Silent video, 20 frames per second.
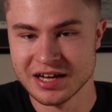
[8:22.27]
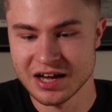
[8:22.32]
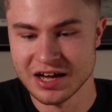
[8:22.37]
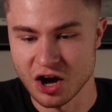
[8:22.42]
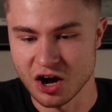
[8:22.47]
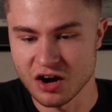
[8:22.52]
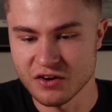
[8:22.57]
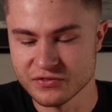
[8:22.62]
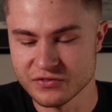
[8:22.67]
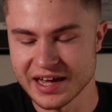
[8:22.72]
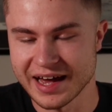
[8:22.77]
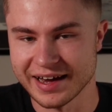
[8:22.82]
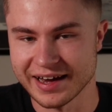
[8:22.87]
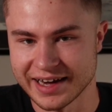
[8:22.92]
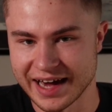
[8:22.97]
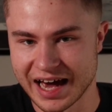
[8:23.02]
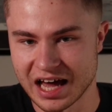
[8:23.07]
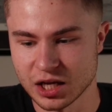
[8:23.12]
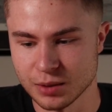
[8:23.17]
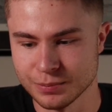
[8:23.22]
of that
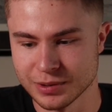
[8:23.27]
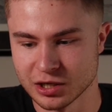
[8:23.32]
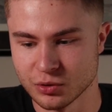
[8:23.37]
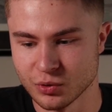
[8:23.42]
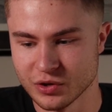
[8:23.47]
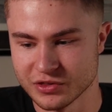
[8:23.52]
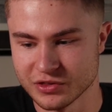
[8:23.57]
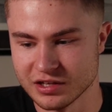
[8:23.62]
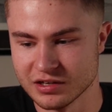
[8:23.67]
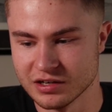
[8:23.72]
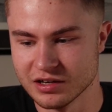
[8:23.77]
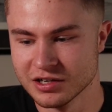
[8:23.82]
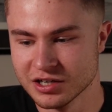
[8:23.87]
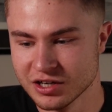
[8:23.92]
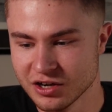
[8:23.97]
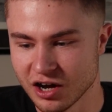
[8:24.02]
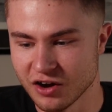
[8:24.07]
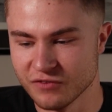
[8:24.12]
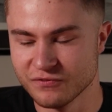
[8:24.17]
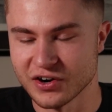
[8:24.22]
caliber within
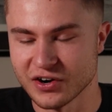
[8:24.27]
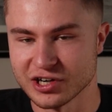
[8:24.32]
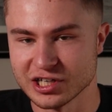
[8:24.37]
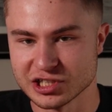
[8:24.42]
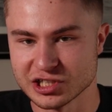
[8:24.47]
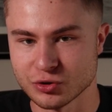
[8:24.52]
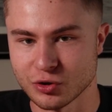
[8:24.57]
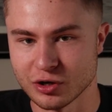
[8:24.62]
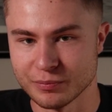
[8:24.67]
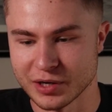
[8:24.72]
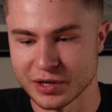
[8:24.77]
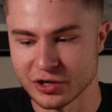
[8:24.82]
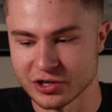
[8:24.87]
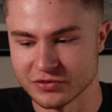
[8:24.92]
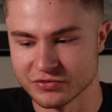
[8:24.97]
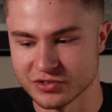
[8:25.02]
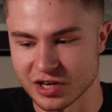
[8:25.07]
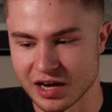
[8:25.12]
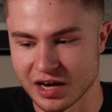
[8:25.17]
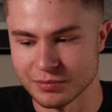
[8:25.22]
a very short period of
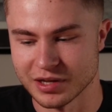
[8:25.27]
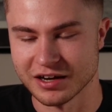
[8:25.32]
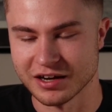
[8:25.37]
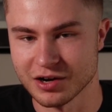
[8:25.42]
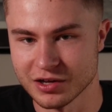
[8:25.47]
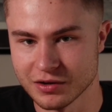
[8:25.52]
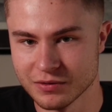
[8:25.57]
time, like